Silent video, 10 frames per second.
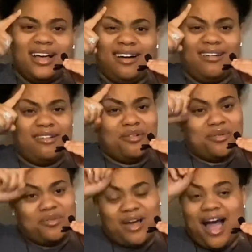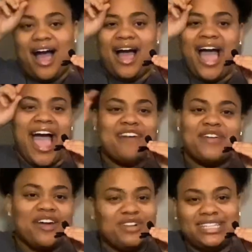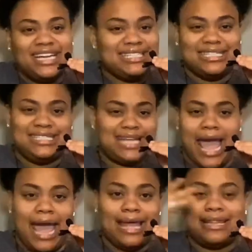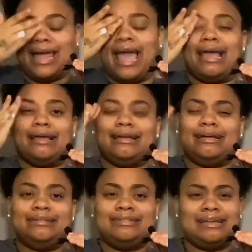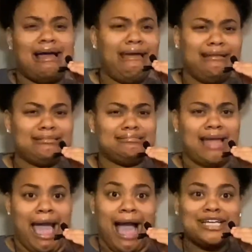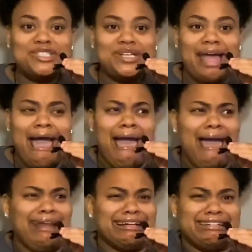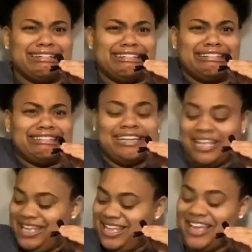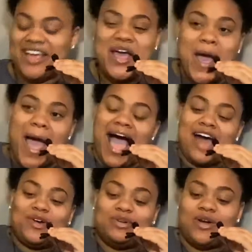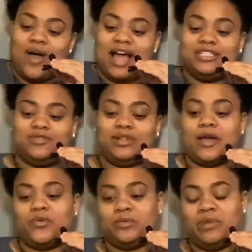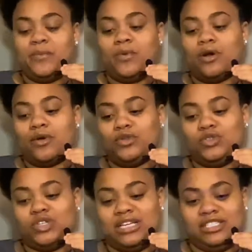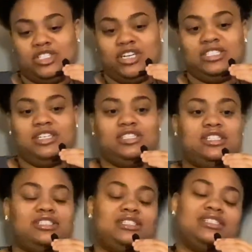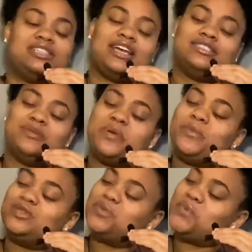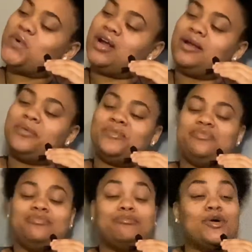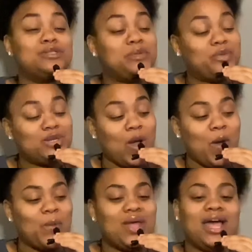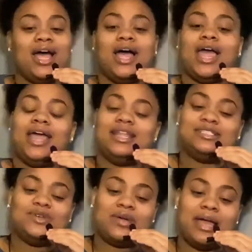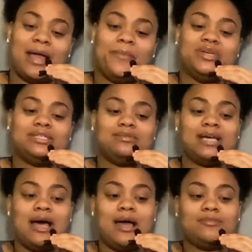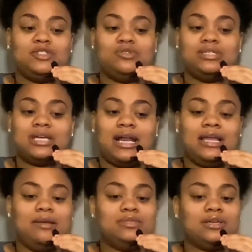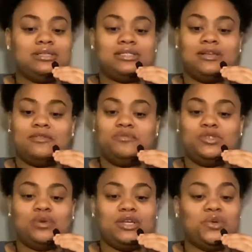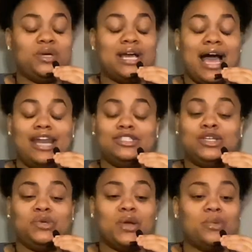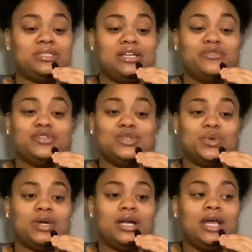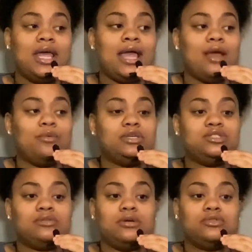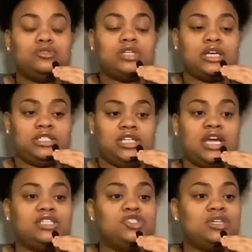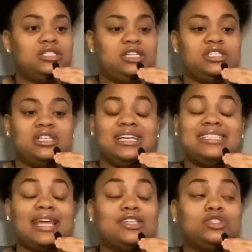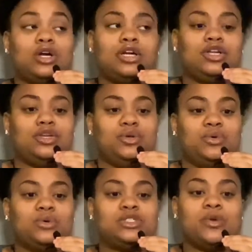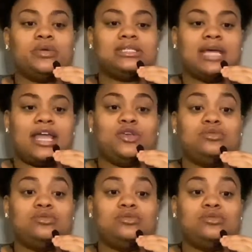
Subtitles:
oh, I have everything to say. Like, did I ask you that? I don't know. I just feel like when people are going through trains and transitions, it's like some people support, most people don't, and that's okay. But sometimes you just got to keep certain stuff between you and God until you know it's done for sure. And once you're going through change and transition, it's like starting anew. So it's like you